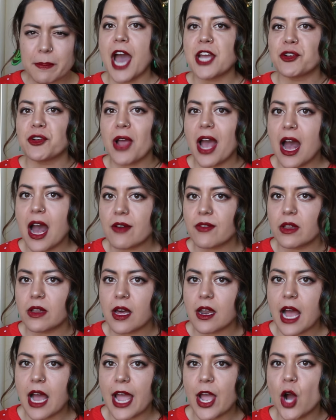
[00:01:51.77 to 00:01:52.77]
I don't have a
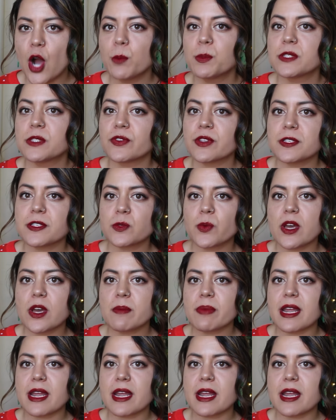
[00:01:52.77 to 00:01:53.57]
lot of high hopes for this one,